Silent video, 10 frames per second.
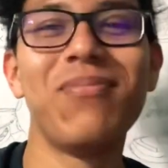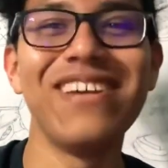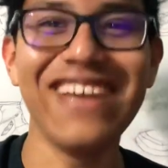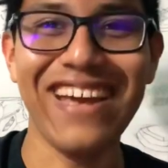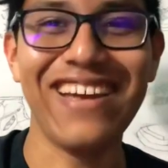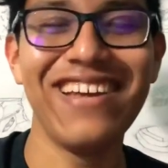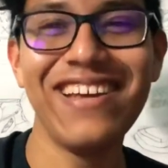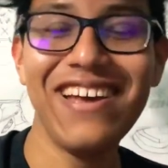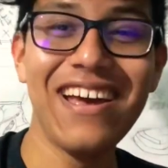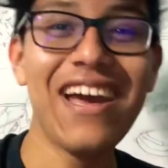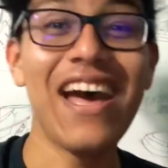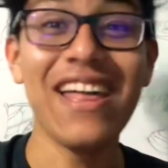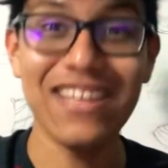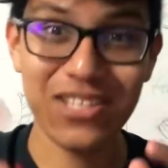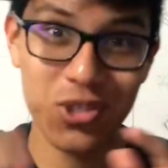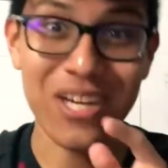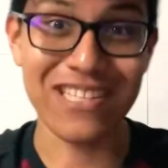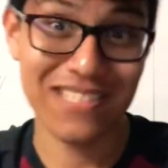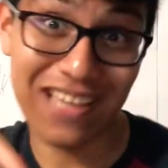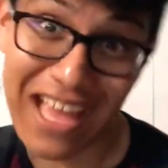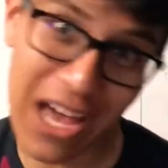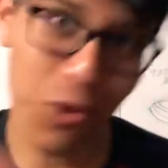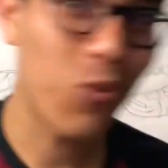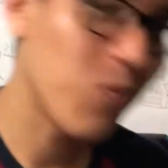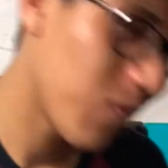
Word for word: but yeah, Alex Strides out.